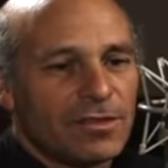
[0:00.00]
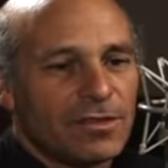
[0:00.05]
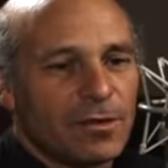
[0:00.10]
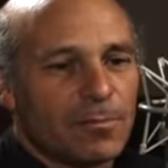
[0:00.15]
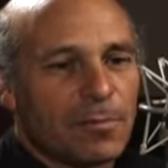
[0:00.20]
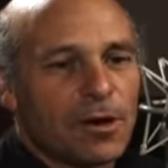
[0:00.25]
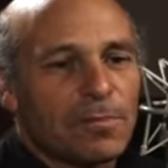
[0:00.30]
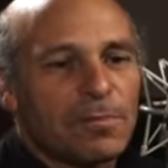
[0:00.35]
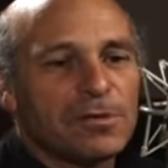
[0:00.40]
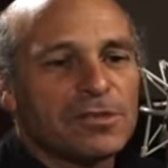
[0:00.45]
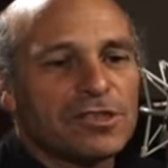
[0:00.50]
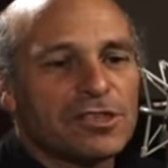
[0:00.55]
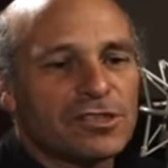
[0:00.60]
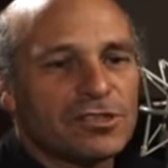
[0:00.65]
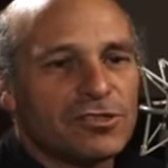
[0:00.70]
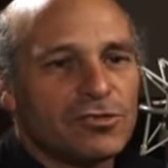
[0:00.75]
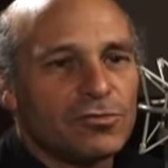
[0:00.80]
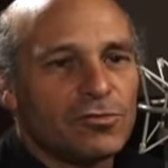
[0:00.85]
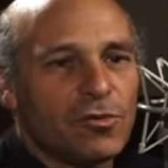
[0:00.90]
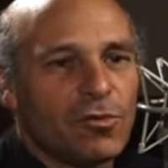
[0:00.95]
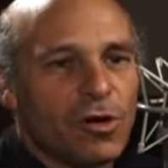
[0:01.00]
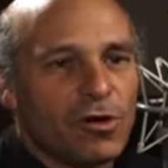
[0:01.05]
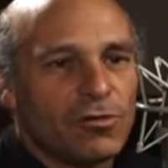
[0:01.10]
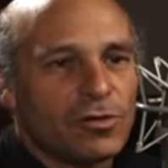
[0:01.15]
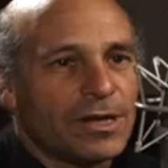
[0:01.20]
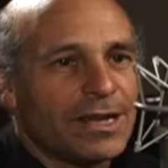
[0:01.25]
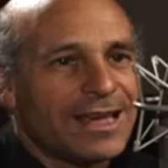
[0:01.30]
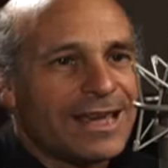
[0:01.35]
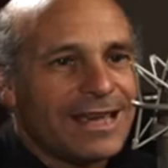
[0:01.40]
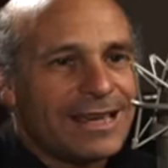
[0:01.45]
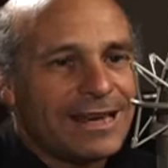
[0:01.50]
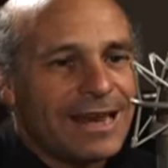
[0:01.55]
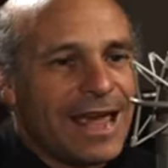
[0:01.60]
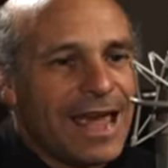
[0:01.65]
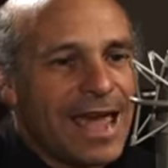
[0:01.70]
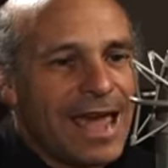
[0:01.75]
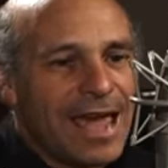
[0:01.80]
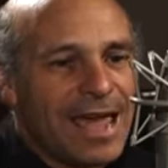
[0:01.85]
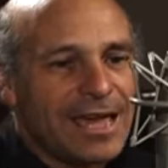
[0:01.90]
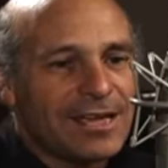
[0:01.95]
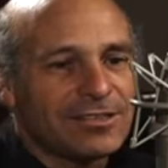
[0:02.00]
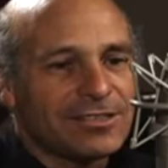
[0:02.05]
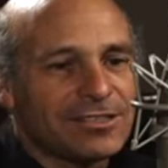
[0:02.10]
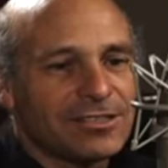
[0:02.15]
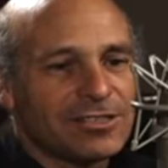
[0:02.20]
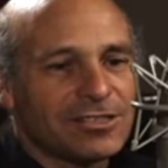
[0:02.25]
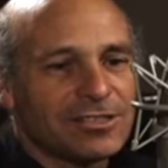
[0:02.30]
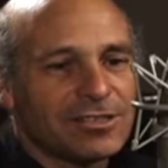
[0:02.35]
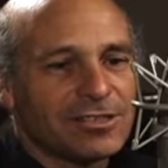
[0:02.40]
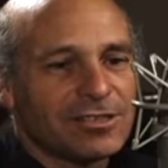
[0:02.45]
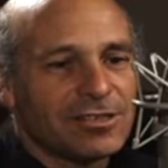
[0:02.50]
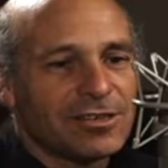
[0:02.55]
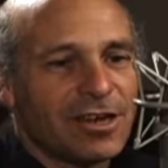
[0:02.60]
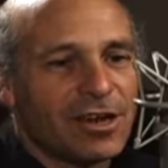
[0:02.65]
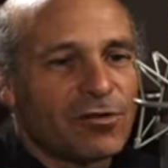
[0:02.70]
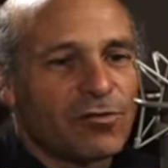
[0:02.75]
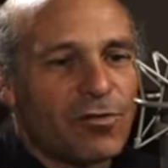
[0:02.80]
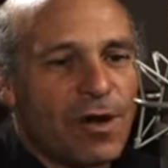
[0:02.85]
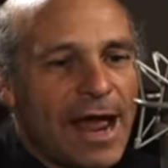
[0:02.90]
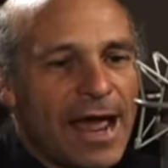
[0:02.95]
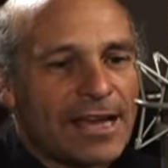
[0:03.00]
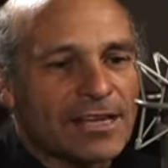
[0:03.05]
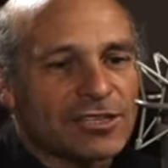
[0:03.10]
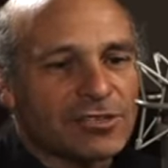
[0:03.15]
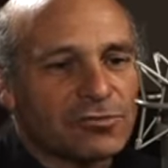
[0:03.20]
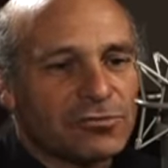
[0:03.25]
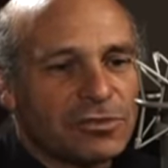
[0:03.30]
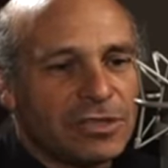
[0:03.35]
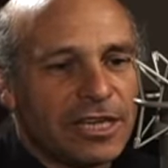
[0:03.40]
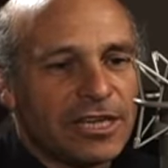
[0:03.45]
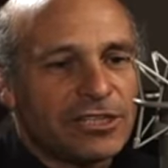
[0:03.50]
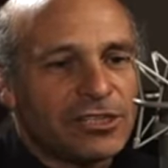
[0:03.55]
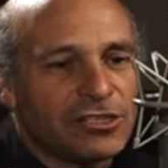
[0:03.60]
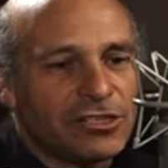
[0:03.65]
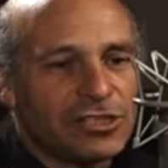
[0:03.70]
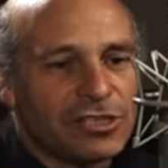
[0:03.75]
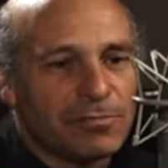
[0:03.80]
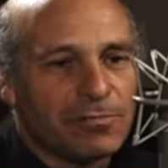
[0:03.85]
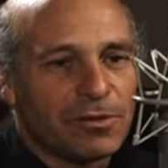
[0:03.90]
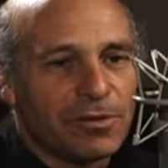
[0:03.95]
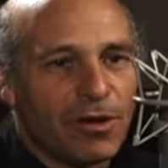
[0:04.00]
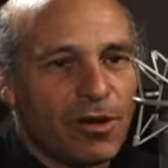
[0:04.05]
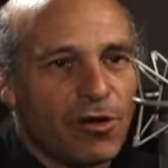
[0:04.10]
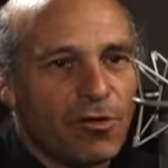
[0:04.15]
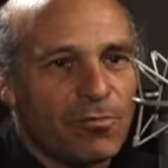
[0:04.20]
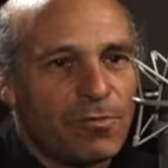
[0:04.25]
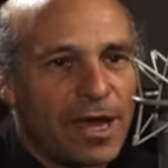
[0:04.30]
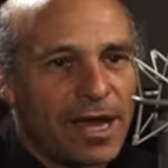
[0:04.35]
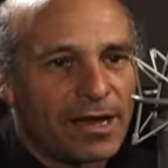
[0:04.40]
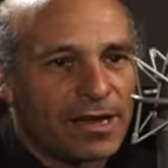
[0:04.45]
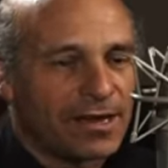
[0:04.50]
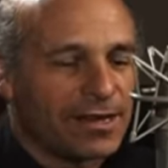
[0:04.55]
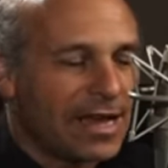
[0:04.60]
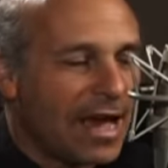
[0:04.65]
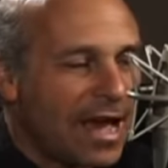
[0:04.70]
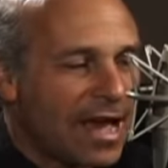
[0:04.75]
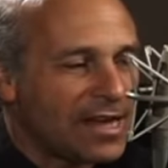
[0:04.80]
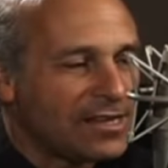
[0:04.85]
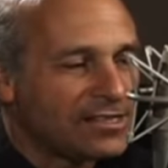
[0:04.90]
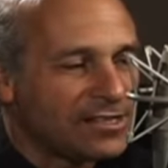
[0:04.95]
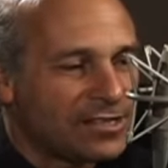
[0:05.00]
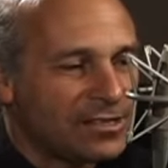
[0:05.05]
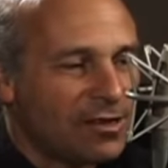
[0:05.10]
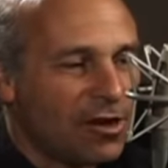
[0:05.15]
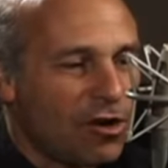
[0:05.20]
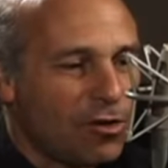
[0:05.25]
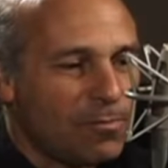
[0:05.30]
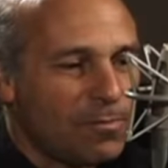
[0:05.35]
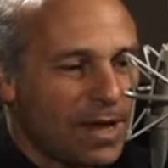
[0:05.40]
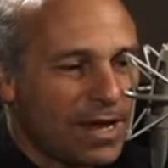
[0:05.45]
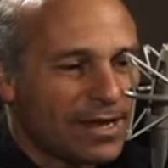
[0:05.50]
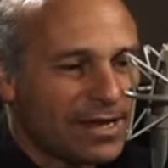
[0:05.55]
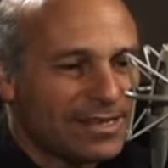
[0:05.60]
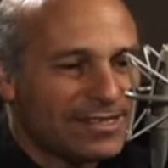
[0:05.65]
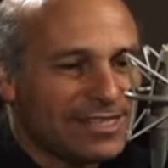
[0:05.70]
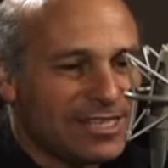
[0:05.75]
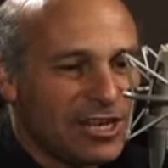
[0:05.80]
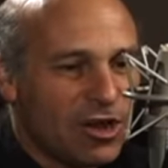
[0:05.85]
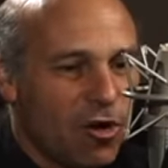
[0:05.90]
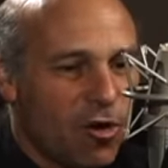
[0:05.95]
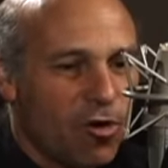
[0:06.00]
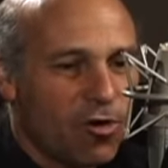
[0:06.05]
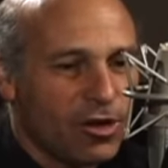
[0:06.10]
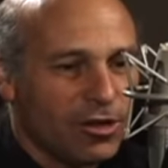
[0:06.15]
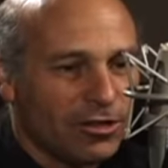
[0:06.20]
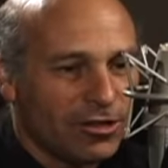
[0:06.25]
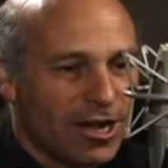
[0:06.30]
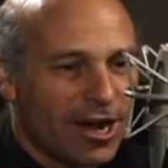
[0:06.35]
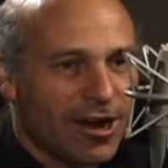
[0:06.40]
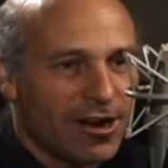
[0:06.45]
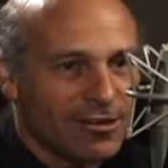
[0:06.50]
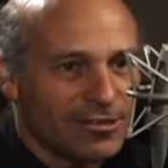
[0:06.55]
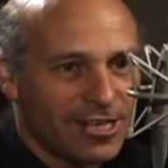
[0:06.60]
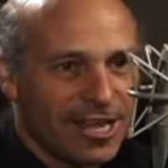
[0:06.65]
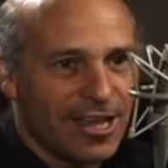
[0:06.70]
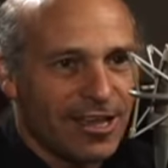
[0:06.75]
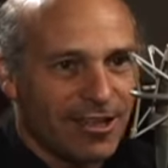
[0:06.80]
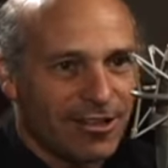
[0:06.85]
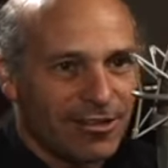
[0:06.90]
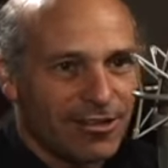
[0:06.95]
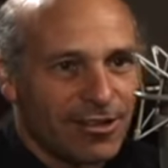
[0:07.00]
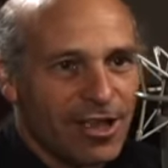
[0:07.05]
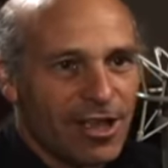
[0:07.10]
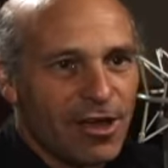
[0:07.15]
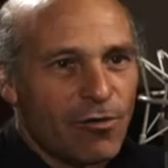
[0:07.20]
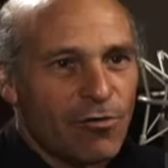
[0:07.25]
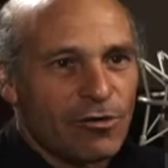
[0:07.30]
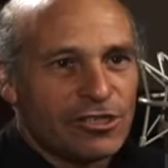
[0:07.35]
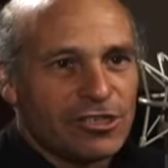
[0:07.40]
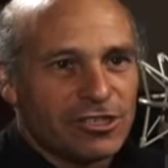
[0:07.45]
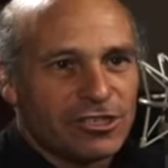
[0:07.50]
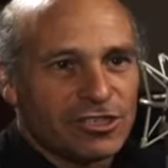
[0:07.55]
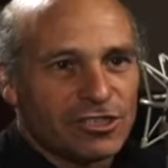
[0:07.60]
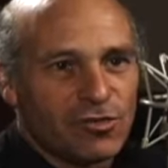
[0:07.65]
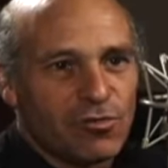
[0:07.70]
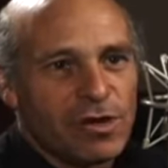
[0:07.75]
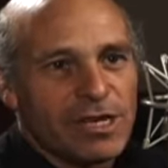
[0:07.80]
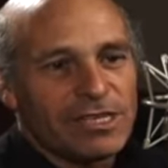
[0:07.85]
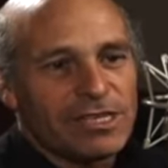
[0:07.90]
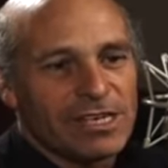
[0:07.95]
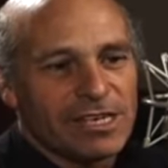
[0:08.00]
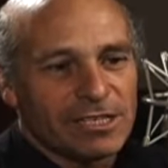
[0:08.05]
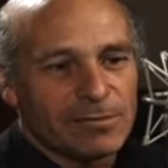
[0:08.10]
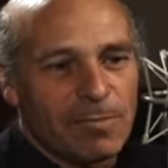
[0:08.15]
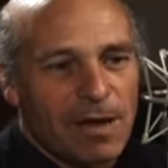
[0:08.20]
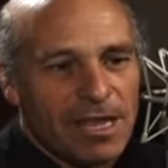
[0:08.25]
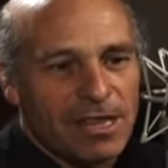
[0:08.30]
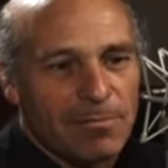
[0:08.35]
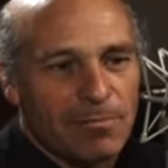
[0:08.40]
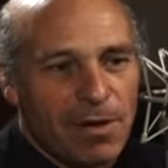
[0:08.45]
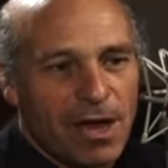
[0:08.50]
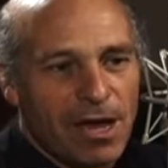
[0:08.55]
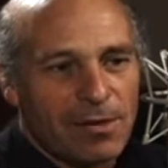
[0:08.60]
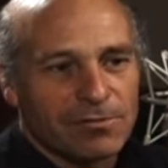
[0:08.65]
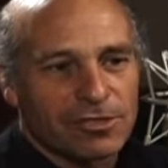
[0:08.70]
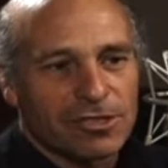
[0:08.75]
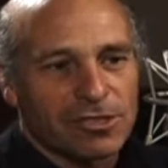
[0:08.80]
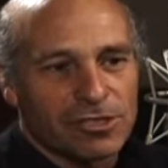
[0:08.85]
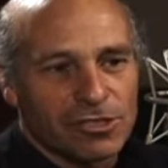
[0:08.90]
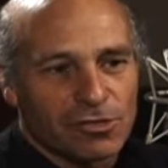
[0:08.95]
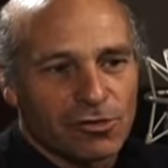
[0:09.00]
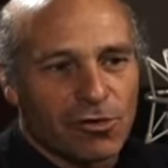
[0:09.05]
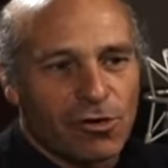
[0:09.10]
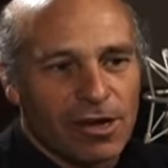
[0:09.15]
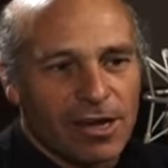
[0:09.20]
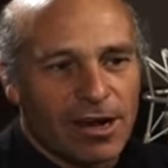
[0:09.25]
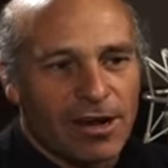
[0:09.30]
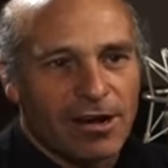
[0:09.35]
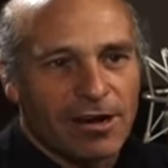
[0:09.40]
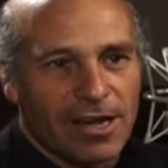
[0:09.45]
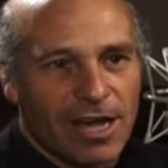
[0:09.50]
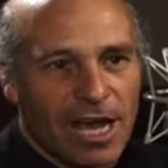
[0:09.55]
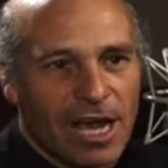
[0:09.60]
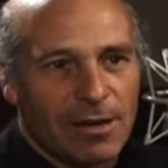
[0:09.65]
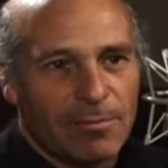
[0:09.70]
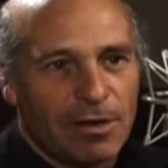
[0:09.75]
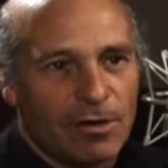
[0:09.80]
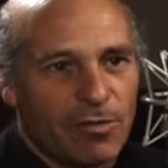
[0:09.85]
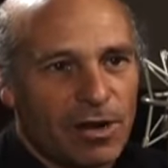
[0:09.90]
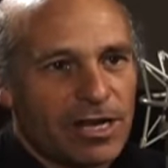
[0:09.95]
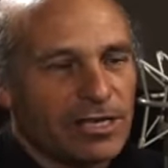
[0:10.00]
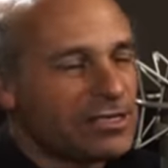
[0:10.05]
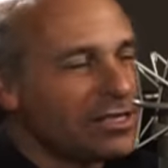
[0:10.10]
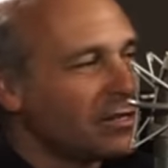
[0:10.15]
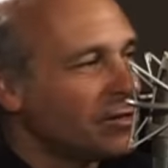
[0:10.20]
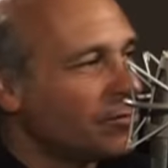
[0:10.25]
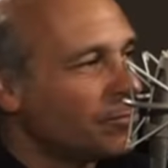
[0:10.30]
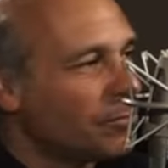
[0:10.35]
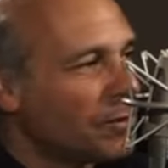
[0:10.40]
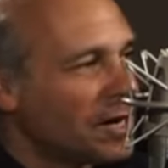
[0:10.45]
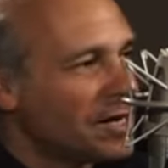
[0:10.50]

The purpose is to, quote, enhance Iraq's relationship with OPEC. Guys, OPEC is the oil cartel, which is squeezing us by the pumps, destroying our economy, raising the